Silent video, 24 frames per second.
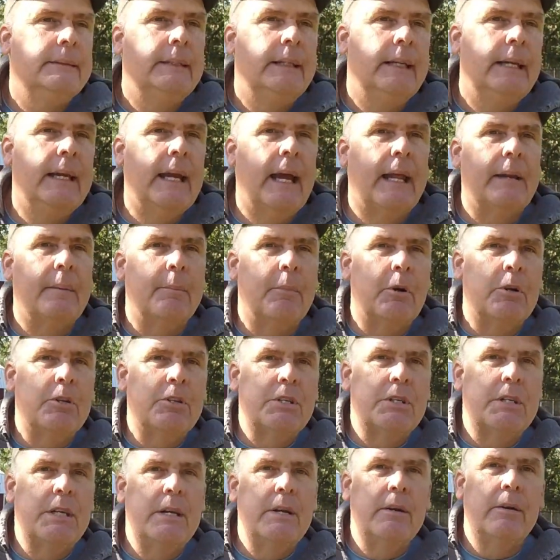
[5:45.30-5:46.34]
he got an
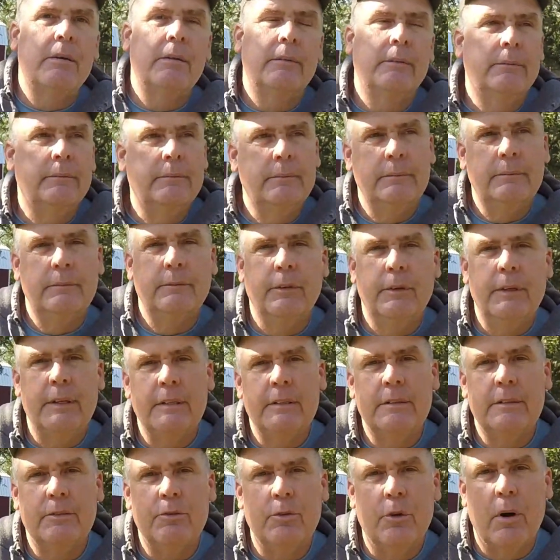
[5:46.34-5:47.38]
immersion heater for
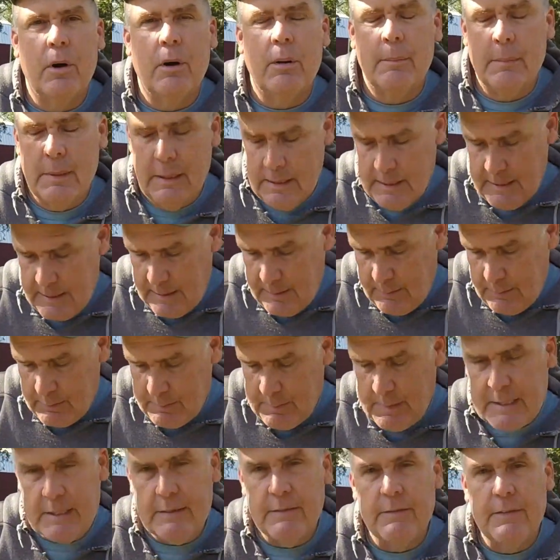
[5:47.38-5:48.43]
his drum, and he was
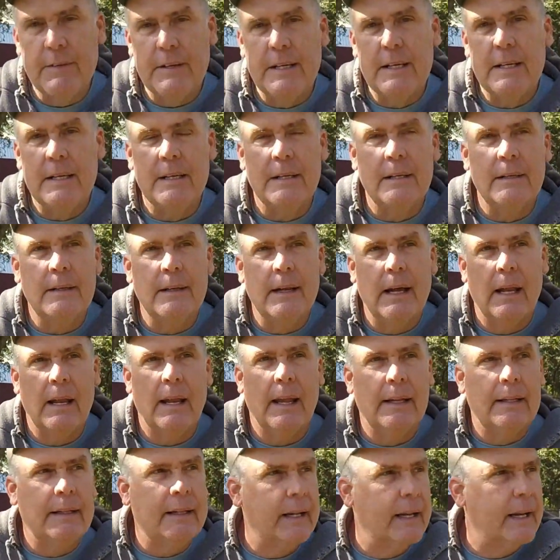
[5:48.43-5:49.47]
mixing feed, and I
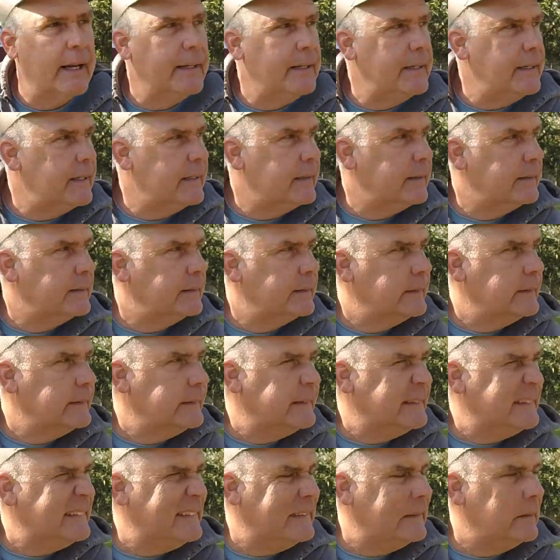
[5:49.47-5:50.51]
like that idea.
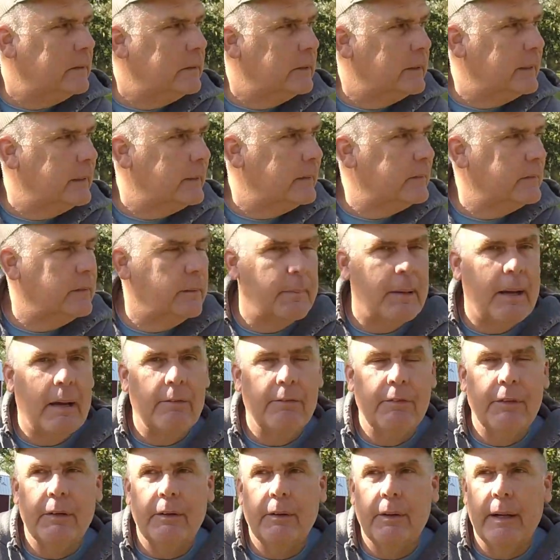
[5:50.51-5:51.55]
Need to look into somehow
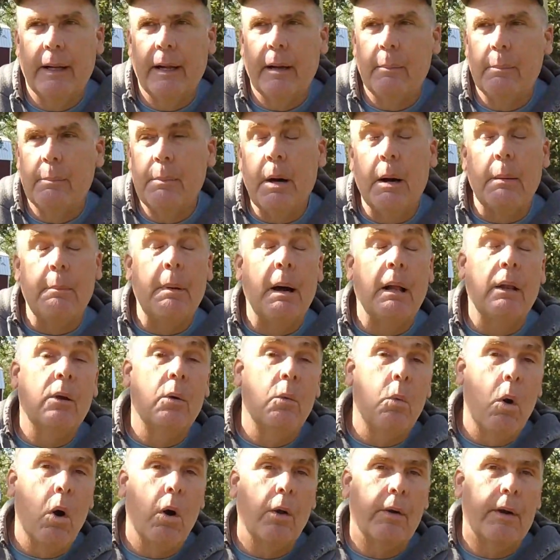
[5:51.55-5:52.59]
figuring it out. But my
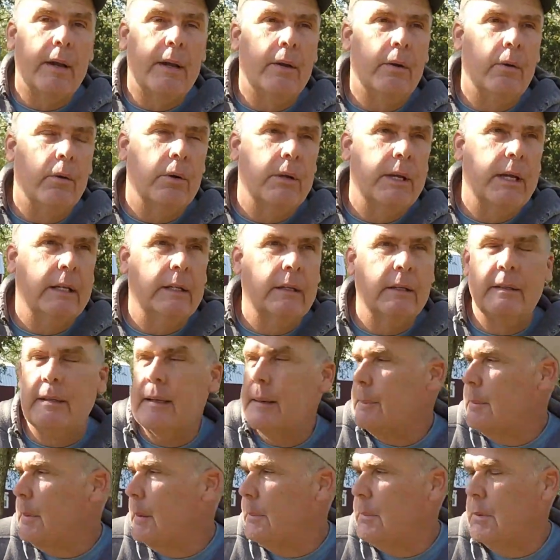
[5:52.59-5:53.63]
little water heater will kick the
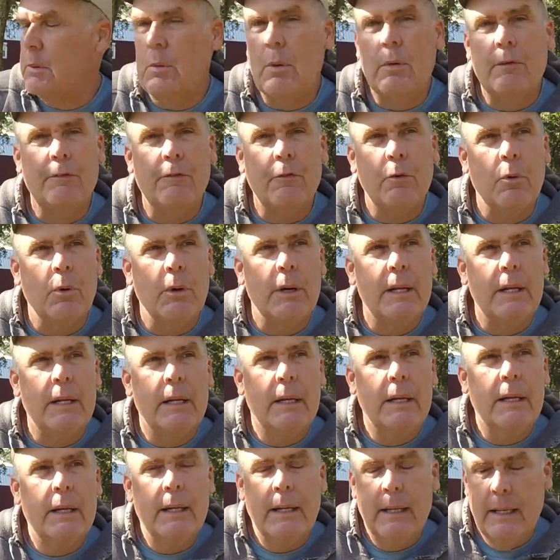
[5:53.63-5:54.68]
temp up to 140,
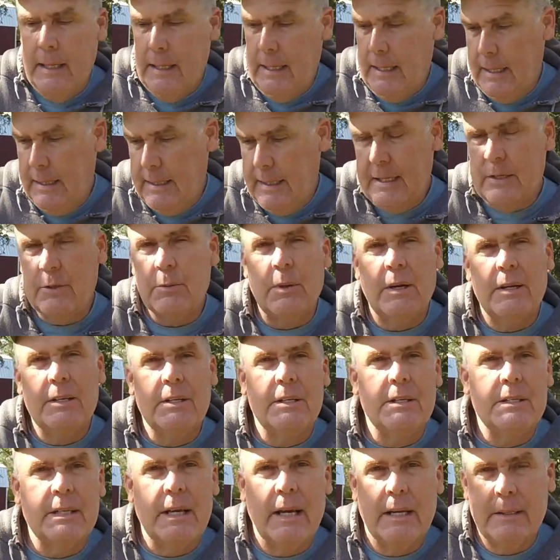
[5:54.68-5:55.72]
and that's what I
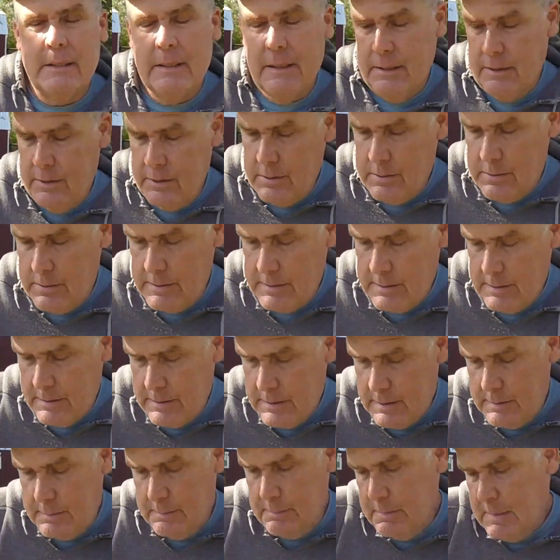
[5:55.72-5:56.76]
just got done doing.
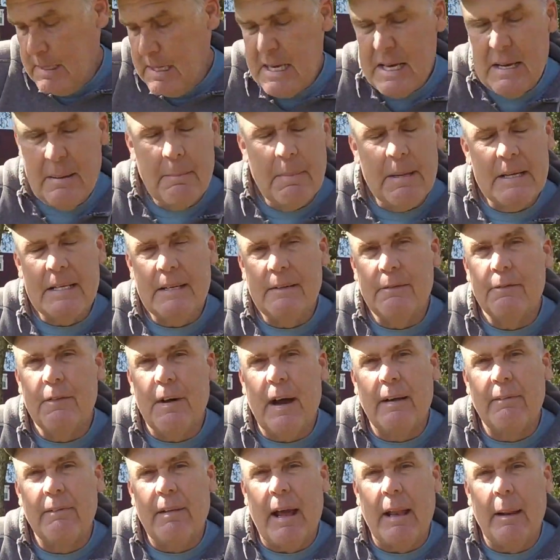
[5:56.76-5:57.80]
Just mixing
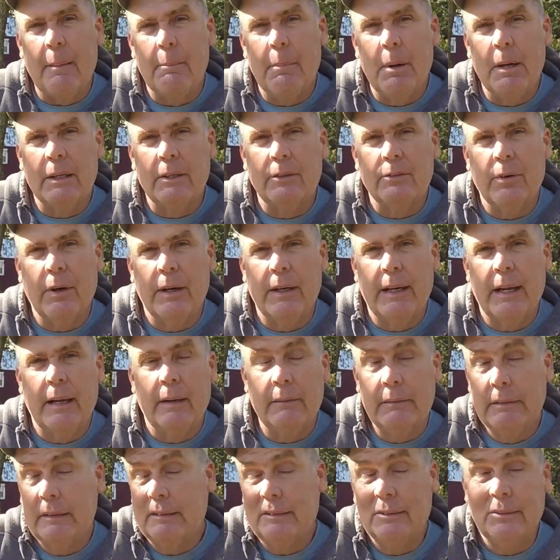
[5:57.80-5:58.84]
5-gallon buckets right now,
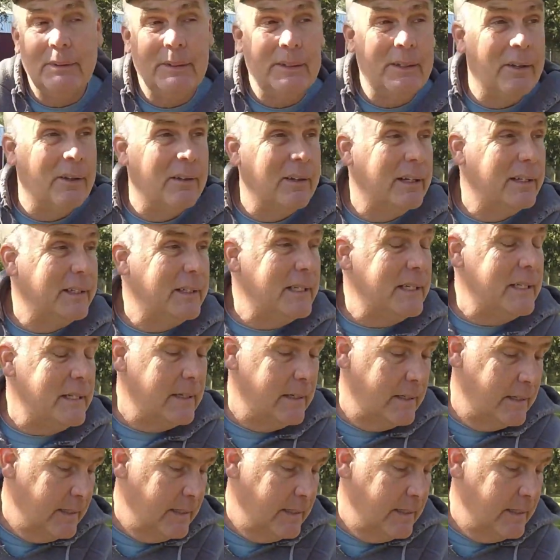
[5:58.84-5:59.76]
because that's really all I need.